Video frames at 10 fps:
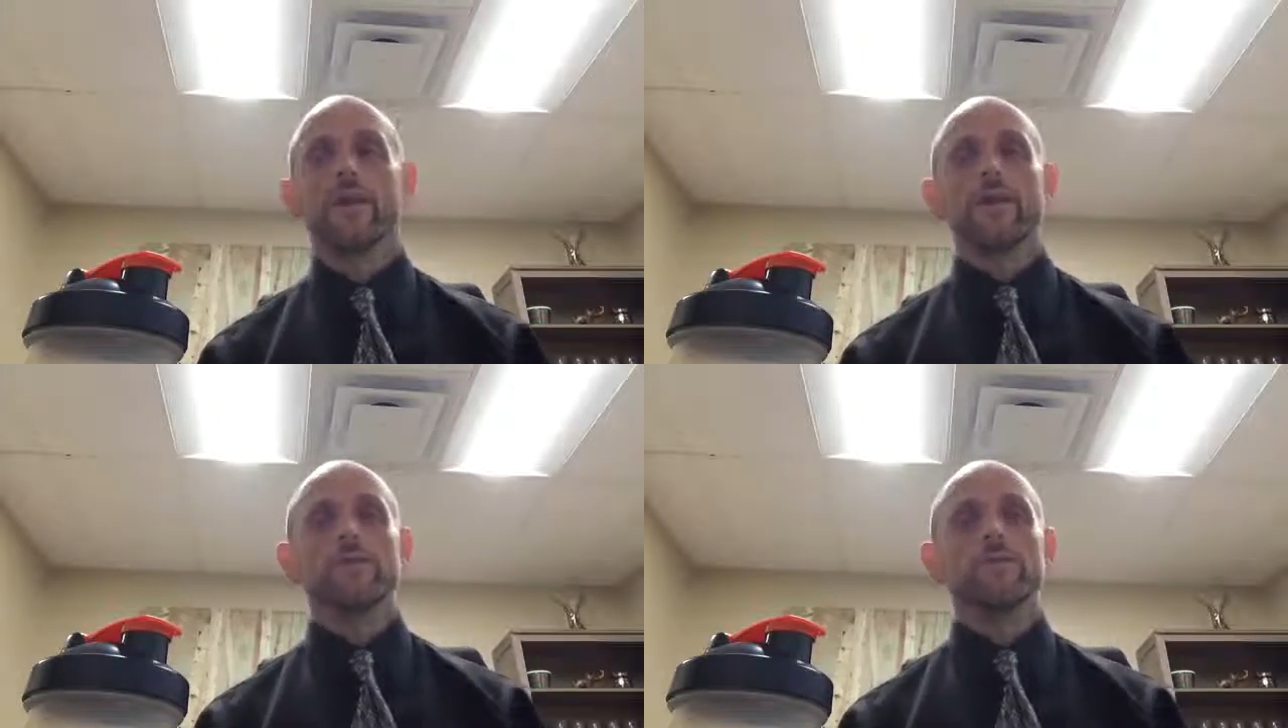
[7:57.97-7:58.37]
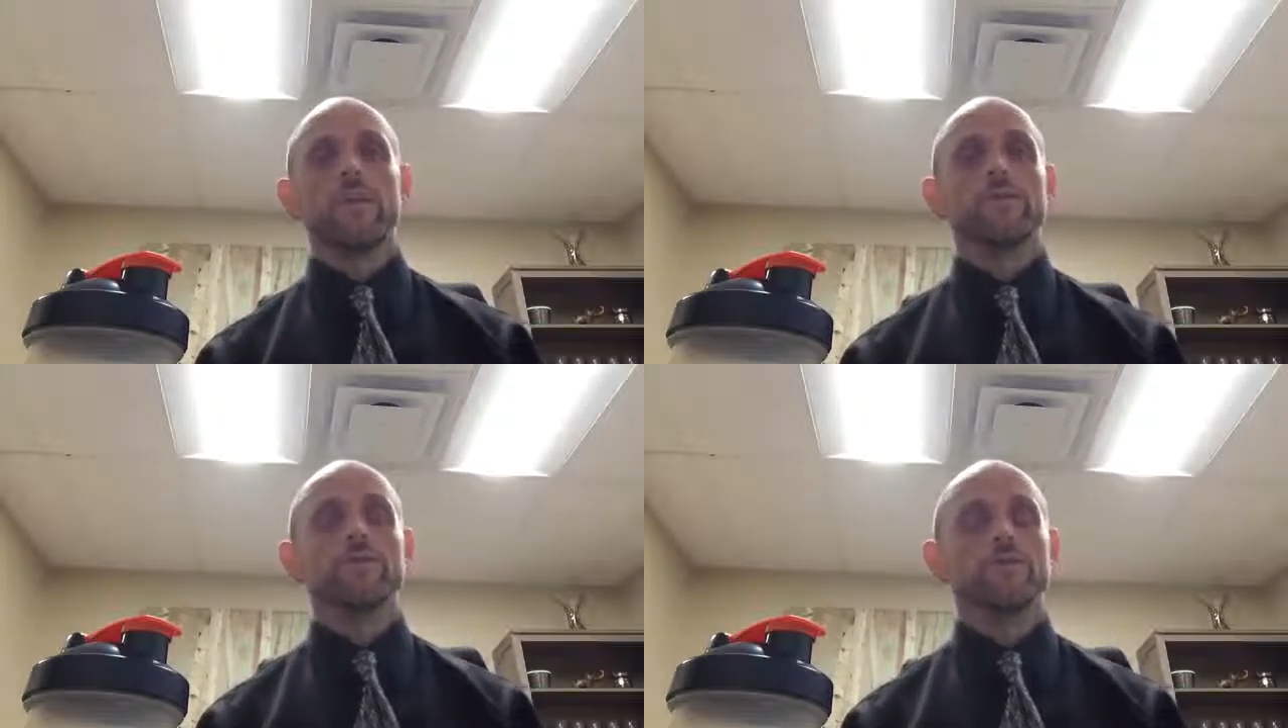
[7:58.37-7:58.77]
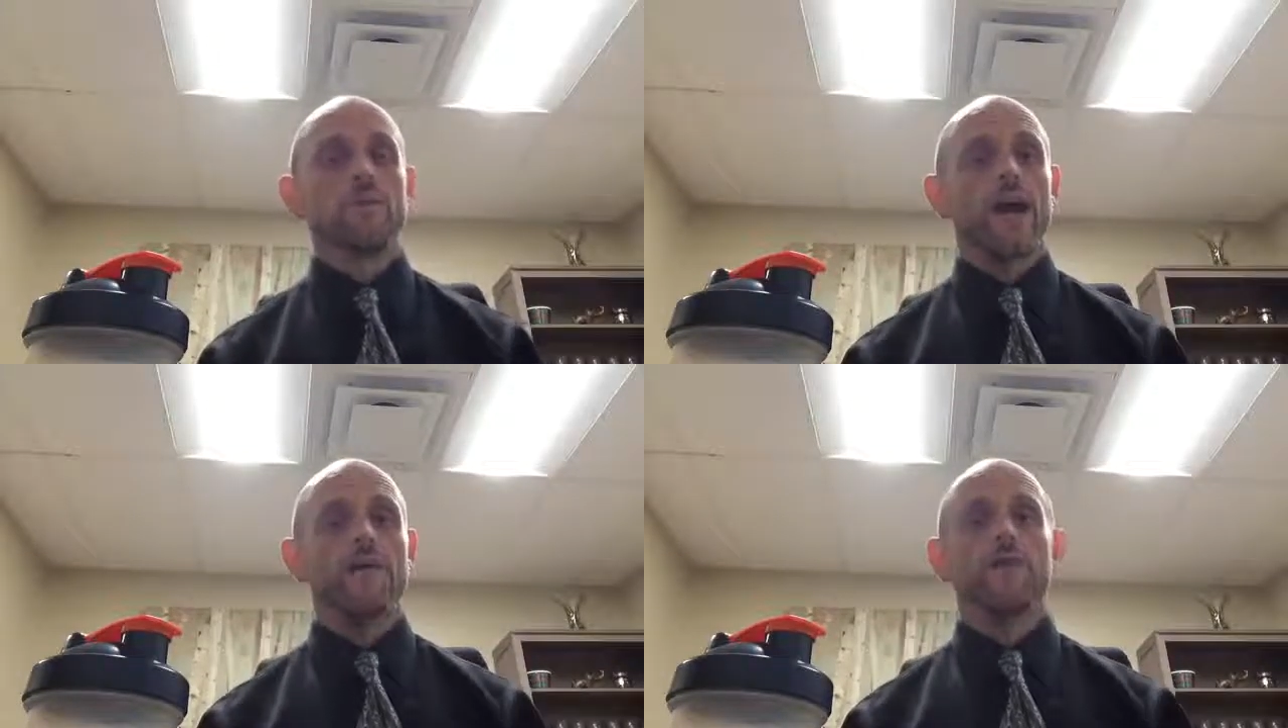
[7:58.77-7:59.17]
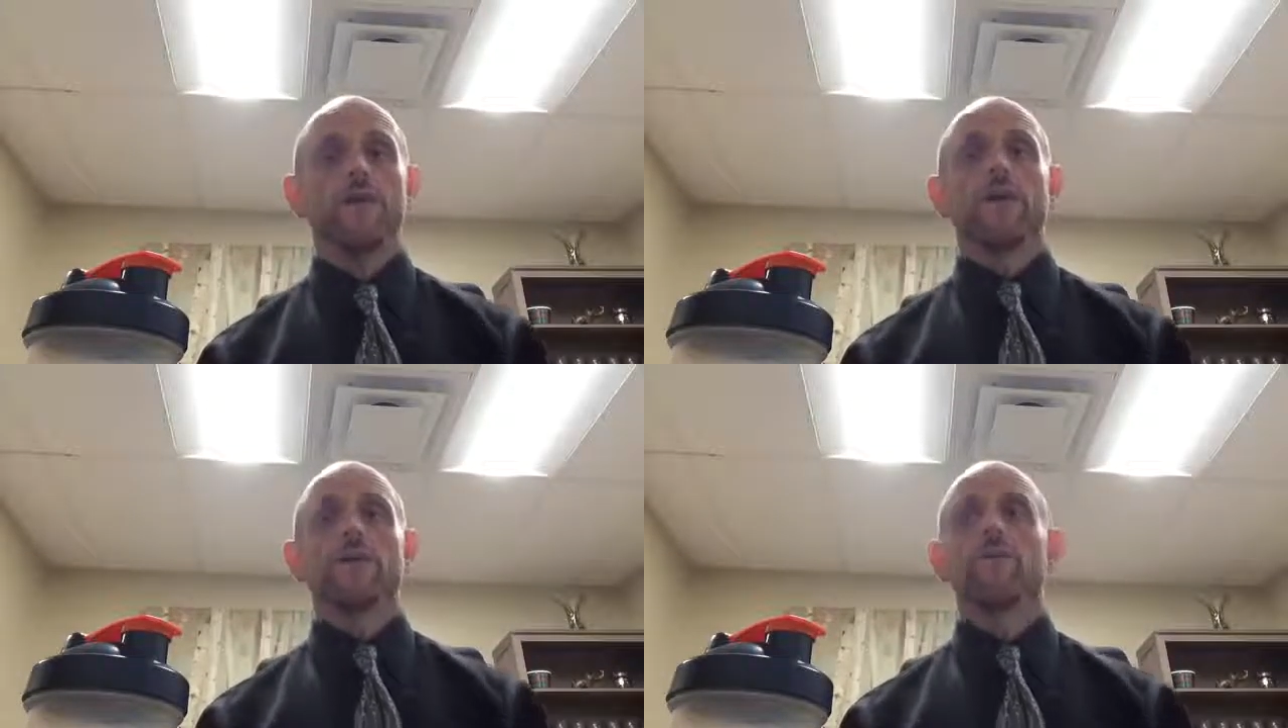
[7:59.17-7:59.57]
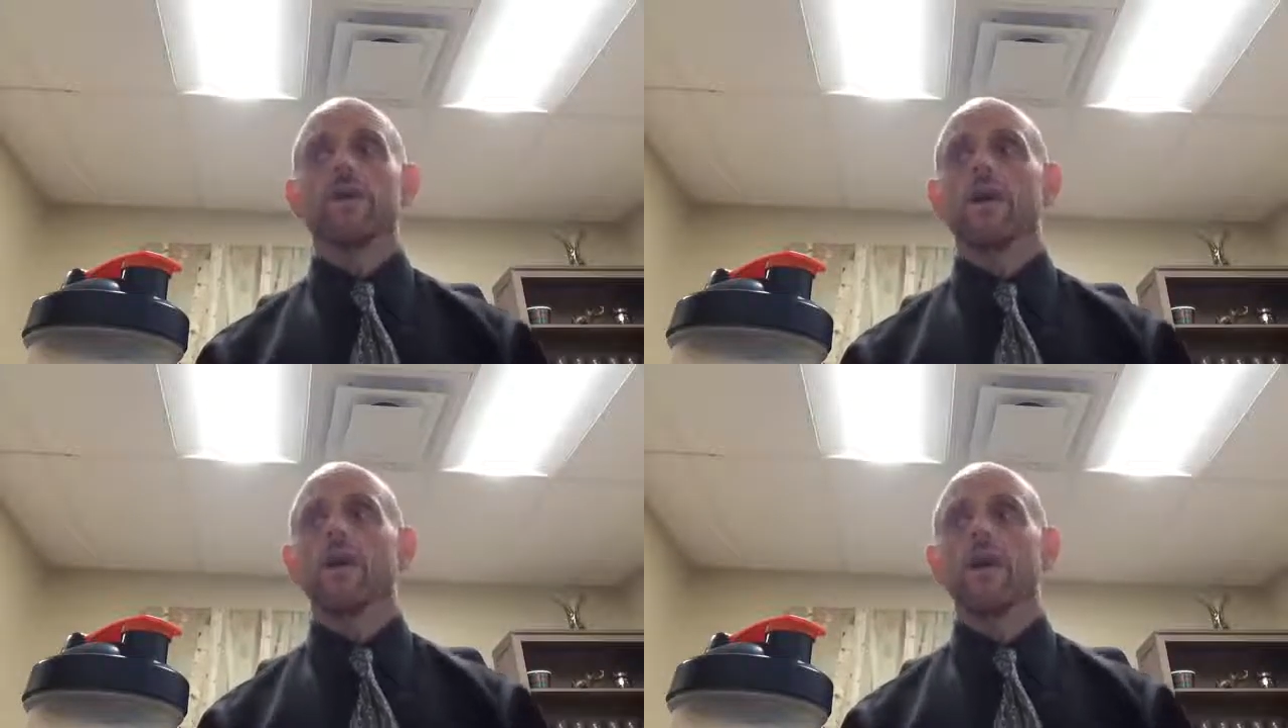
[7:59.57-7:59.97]
You'll be able to have
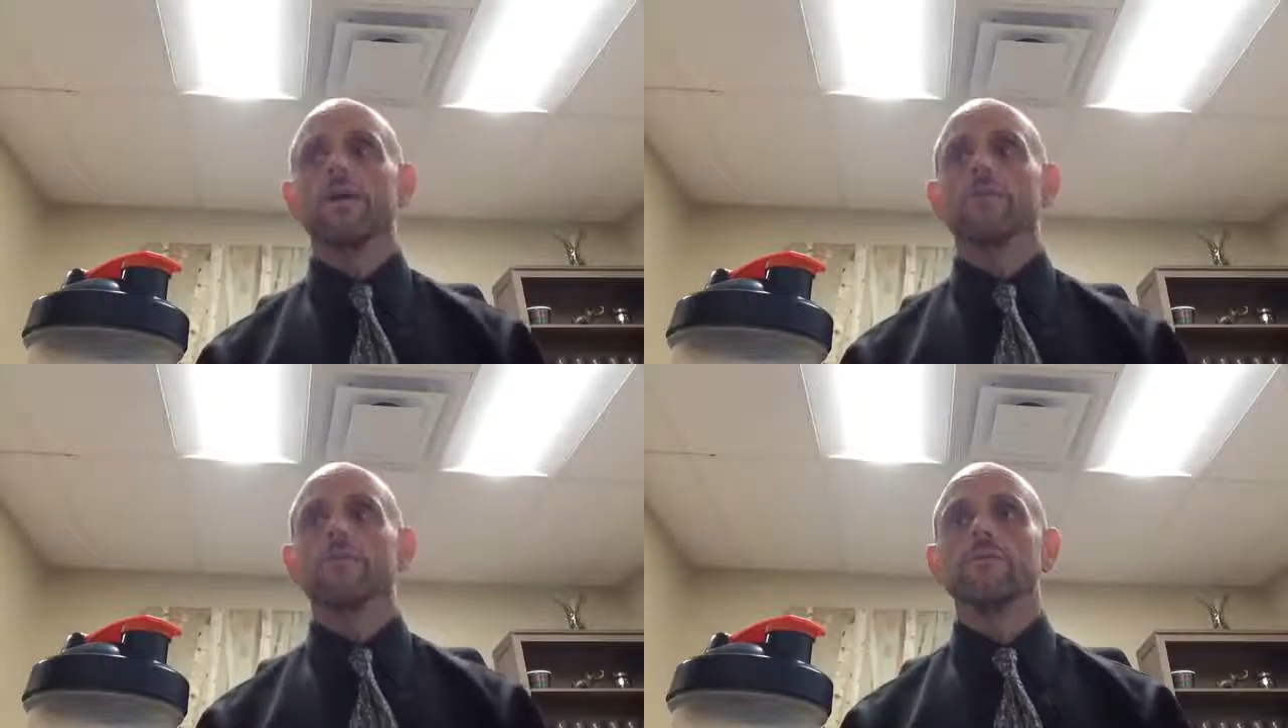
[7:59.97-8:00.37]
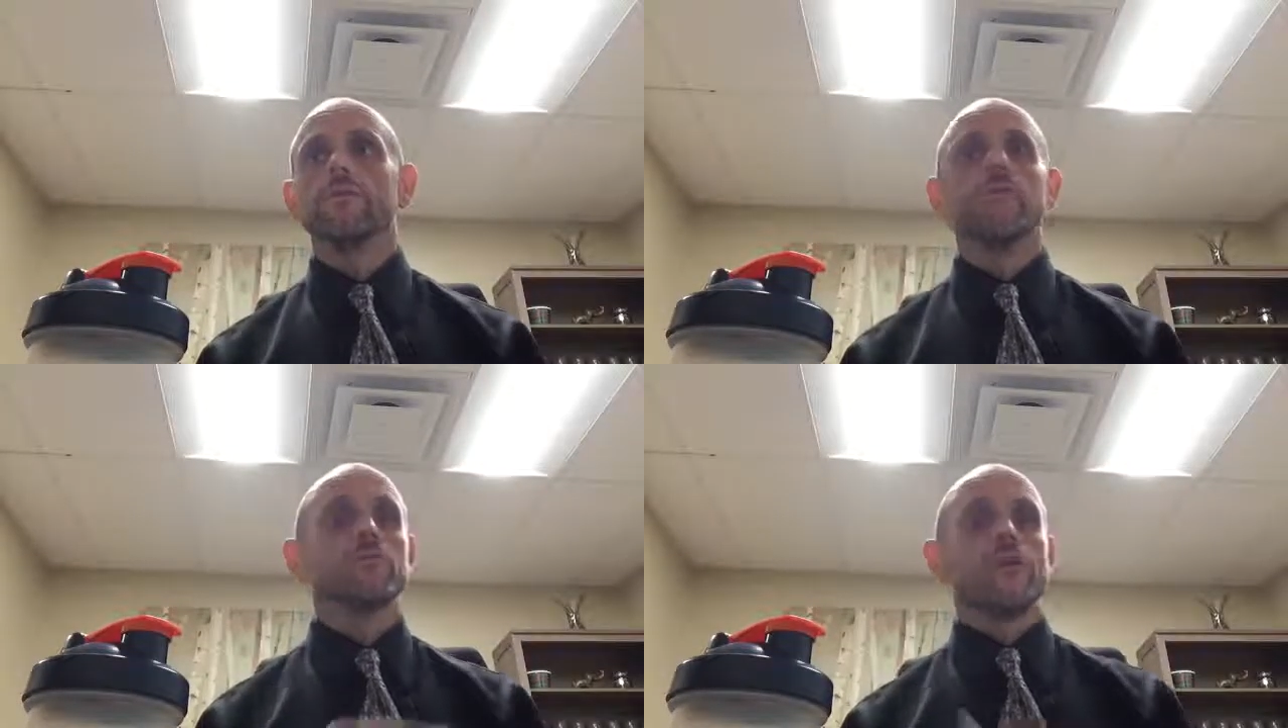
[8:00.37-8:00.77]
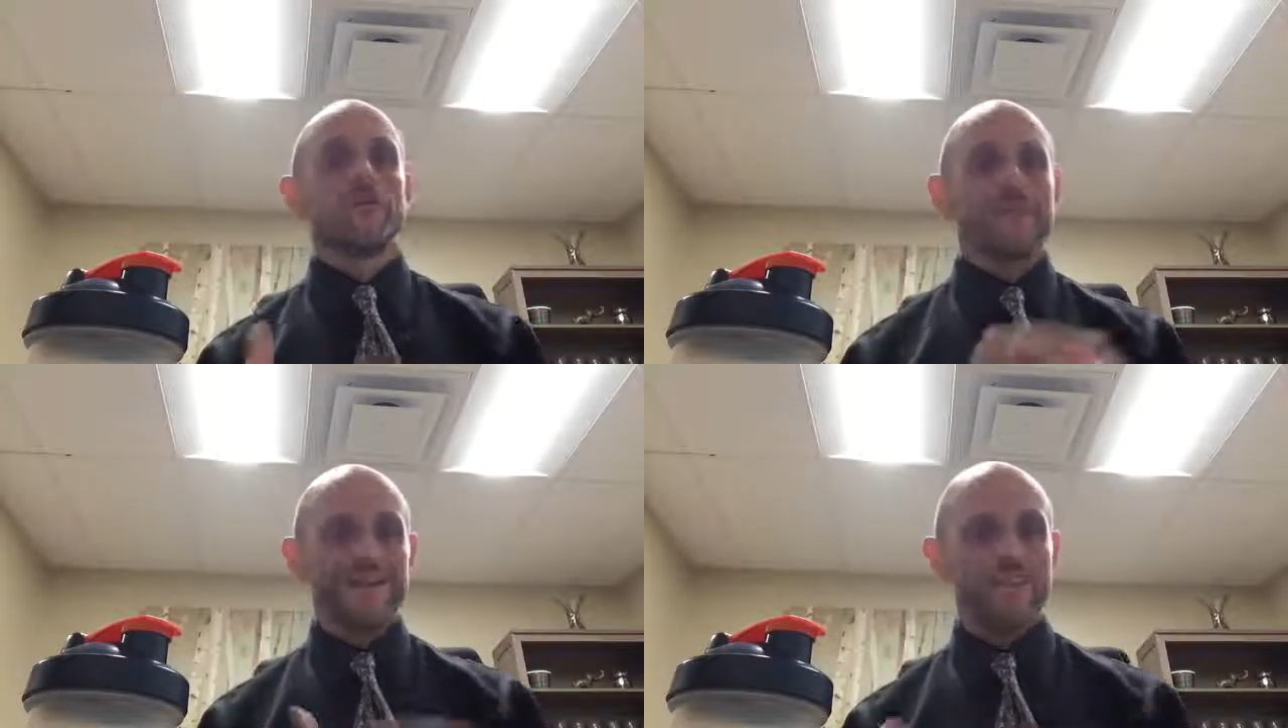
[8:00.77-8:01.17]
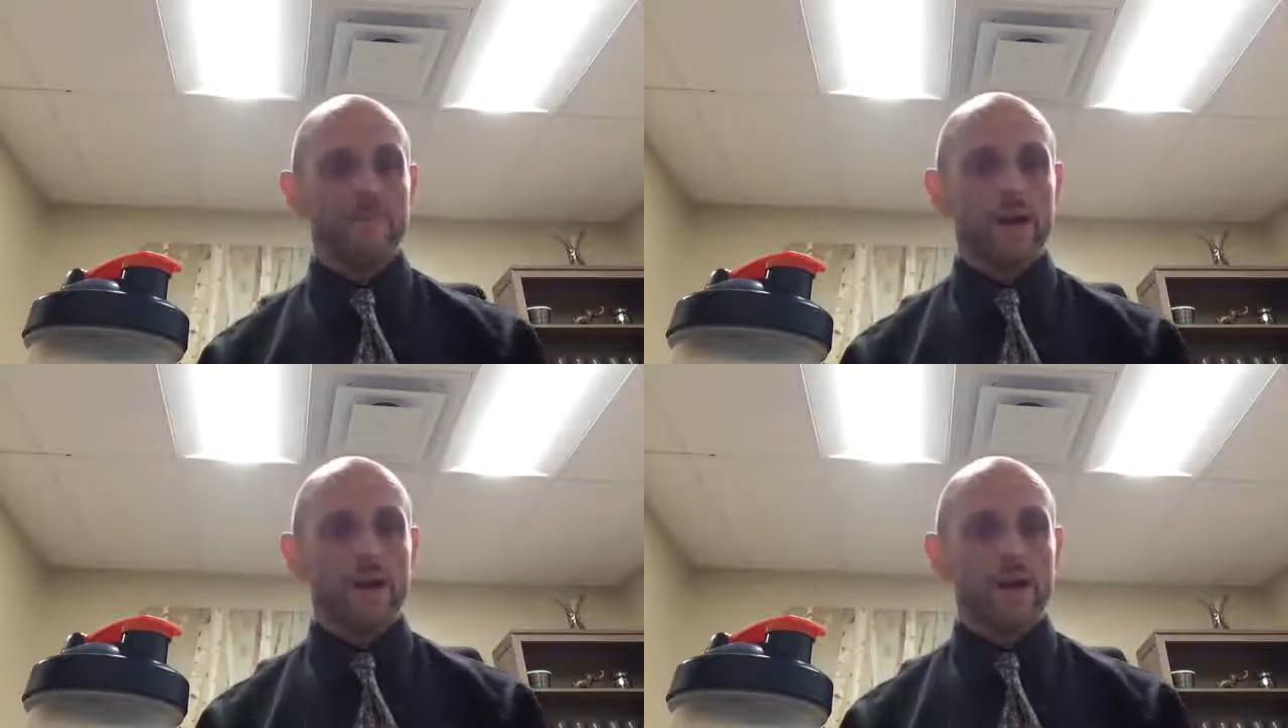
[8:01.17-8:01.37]
muscle memory bounces back